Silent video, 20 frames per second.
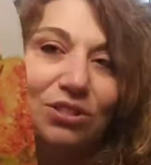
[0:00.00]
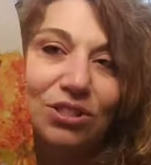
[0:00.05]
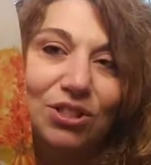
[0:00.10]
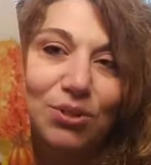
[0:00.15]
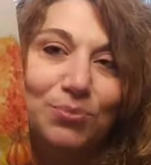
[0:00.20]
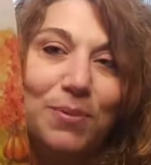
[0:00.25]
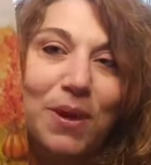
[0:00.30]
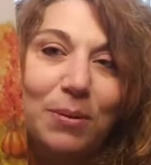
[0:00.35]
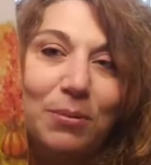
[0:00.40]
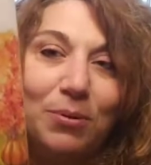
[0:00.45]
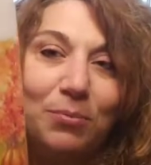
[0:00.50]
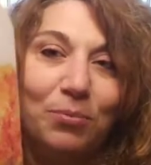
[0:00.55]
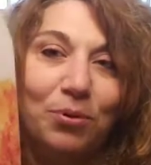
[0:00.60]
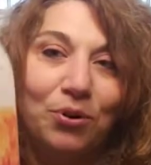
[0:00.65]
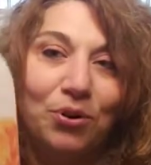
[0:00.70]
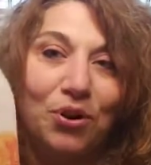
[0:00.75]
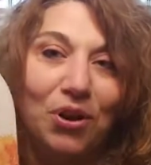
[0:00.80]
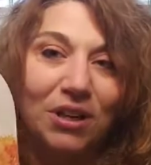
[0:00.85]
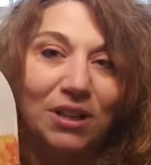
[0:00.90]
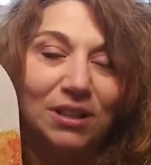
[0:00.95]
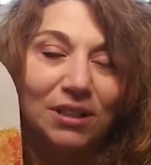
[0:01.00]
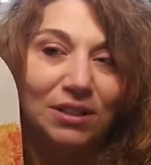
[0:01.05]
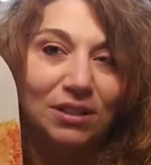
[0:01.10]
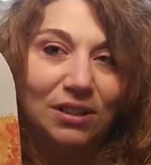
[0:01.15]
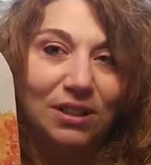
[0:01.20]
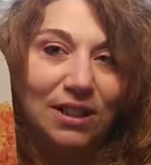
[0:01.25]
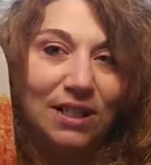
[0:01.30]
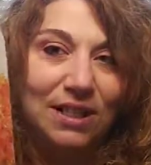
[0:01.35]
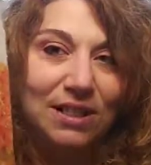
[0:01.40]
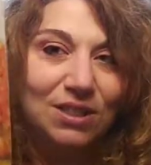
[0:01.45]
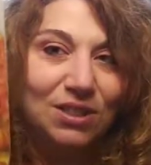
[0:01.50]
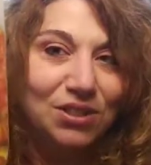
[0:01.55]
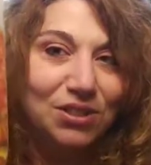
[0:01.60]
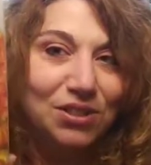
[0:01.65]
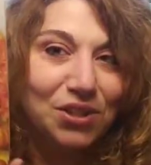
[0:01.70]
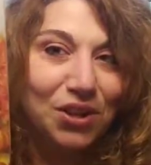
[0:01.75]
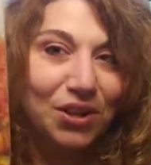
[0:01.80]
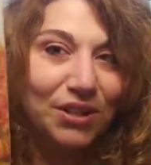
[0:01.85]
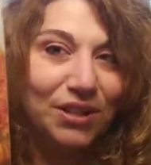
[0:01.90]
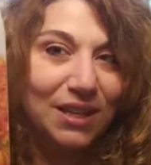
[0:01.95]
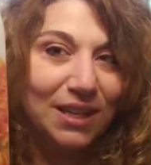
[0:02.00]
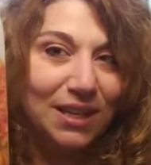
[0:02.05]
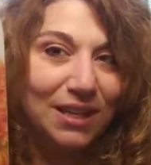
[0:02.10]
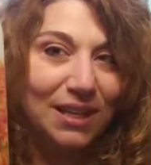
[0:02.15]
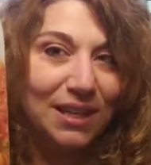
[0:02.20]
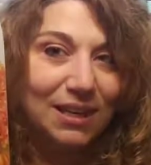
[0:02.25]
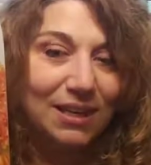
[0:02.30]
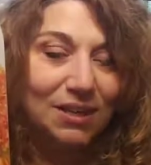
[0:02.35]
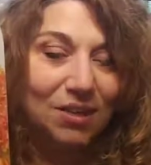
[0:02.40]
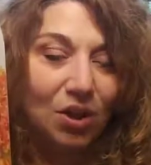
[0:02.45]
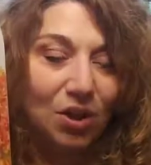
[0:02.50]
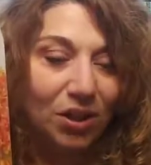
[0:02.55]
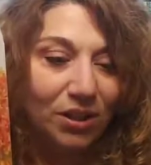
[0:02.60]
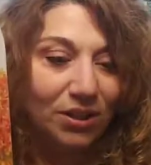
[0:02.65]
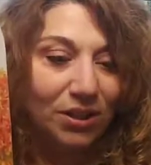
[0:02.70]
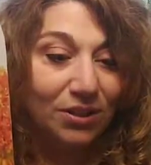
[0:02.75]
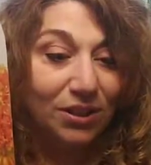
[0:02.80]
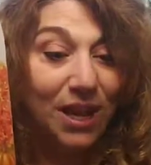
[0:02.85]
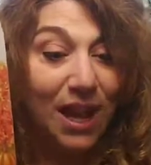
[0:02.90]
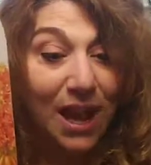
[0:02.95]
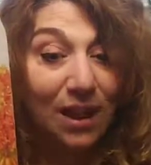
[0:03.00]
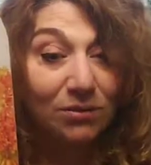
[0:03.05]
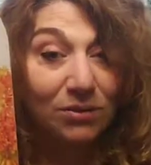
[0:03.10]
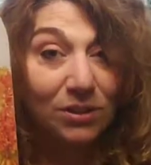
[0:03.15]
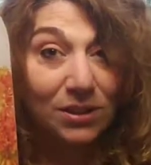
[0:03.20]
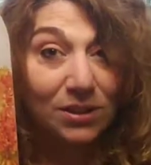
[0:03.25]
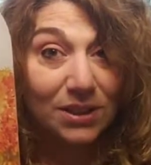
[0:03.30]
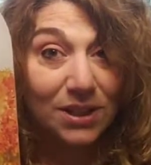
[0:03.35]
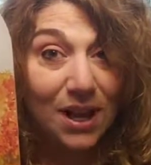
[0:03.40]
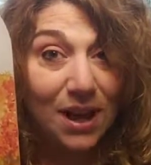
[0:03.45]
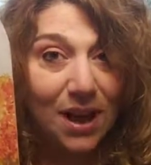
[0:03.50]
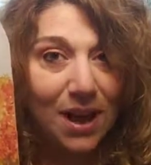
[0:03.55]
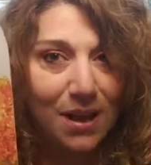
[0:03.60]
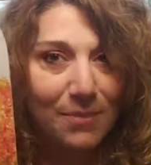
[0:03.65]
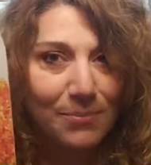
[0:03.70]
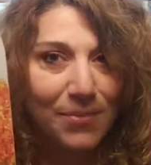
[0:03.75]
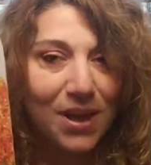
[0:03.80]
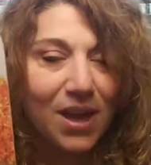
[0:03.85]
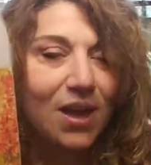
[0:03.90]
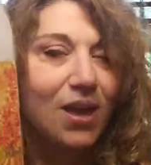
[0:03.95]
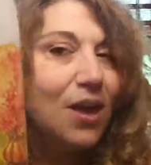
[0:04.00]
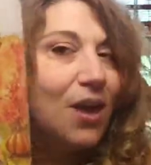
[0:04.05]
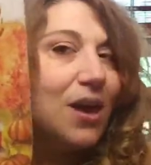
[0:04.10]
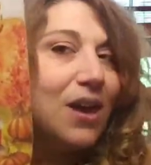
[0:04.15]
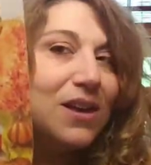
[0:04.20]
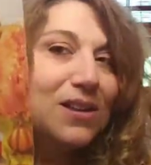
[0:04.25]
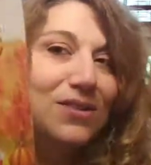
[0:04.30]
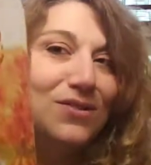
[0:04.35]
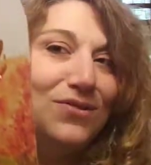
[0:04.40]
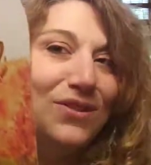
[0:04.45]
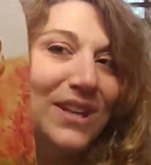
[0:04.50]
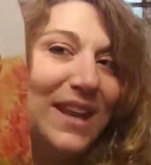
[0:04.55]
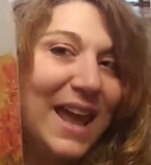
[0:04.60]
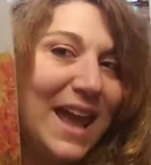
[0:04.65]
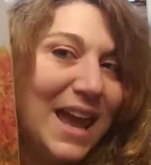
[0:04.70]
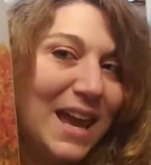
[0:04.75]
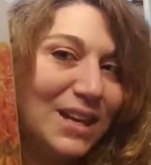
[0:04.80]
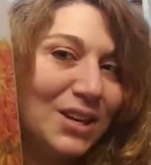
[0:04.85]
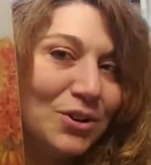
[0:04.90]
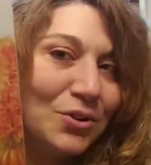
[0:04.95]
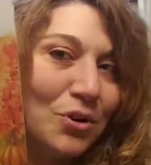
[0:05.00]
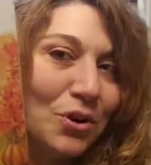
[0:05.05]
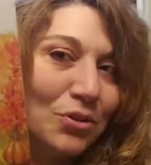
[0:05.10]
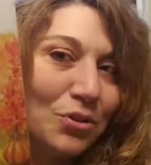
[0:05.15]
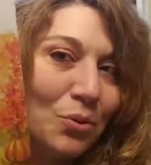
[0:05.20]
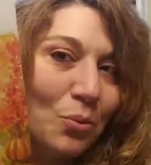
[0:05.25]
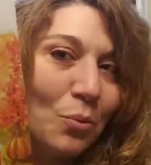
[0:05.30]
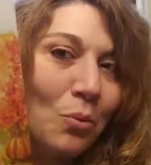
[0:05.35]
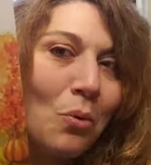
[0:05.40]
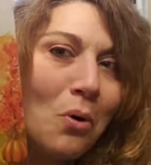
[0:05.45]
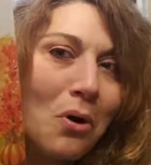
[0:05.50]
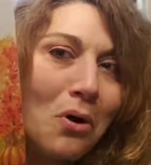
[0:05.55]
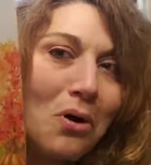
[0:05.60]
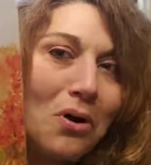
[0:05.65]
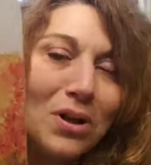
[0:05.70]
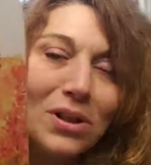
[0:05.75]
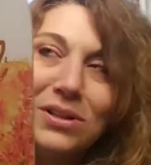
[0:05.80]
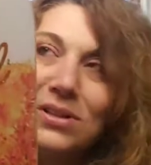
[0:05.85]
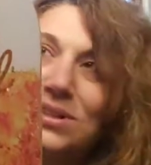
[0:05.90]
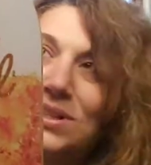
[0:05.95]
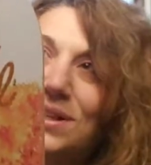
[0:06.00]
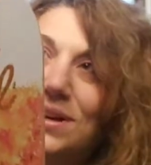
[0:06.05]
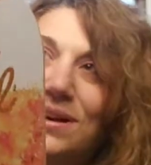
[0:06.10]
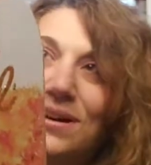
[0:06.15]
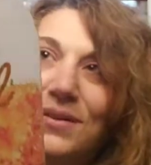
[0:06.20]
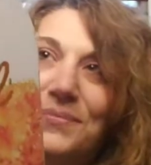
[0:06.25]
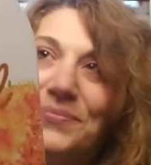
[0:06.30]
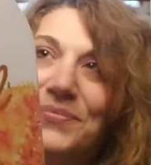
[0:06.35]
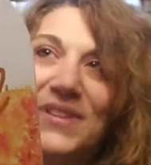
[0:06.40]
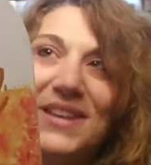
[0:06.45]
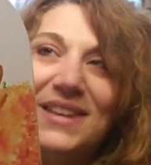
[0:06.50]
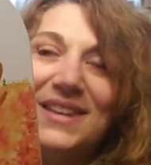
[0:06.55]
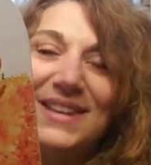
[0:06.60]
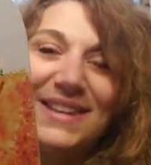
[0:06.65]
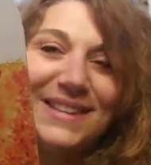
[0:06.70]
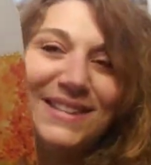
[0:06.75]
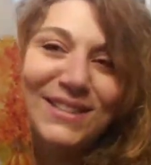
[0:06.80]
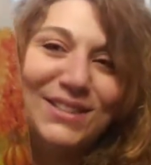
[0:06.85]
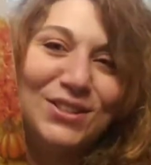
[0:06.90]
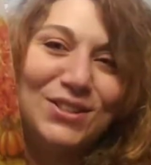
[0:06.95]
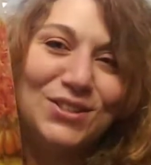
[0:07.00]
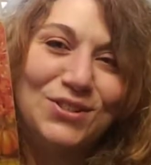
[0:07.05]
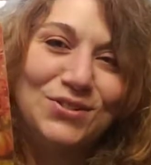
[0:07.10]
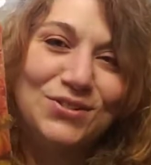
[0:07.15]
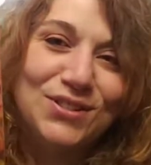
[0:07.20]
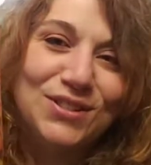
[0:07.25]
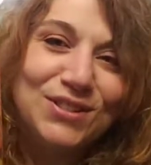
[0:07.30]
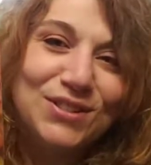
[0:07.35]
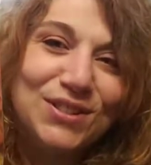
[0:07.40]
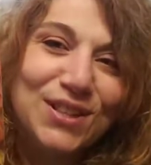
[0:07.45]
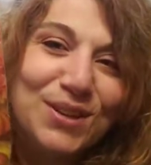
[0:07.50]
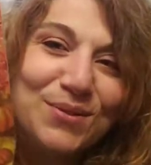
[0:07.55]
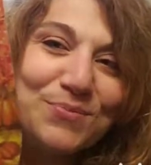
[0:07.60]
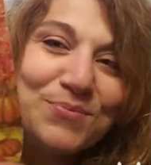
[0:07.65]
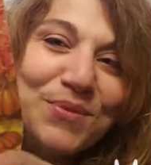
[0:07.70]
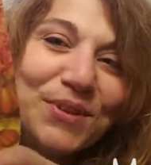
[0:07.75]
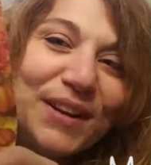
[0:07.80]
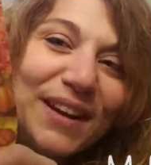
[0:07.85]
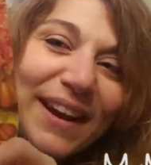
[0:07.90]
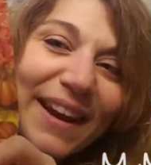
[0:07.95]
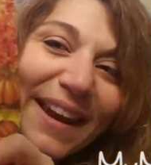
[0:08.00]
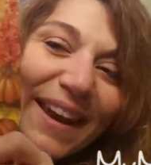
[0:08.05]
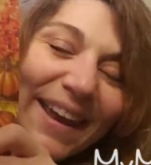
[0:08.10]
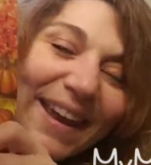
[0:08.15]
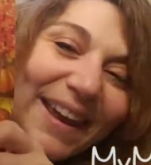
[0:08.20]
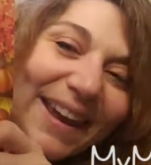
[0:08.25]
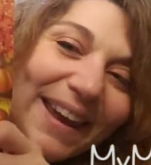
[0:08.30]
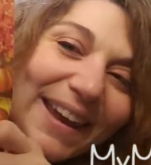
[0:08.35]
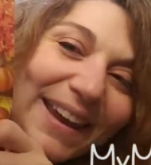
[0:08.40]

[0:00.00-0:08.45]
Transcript: to just maybe put on a little easel on, on your countertop. You could hang it on the wall. It's the cutest thing, but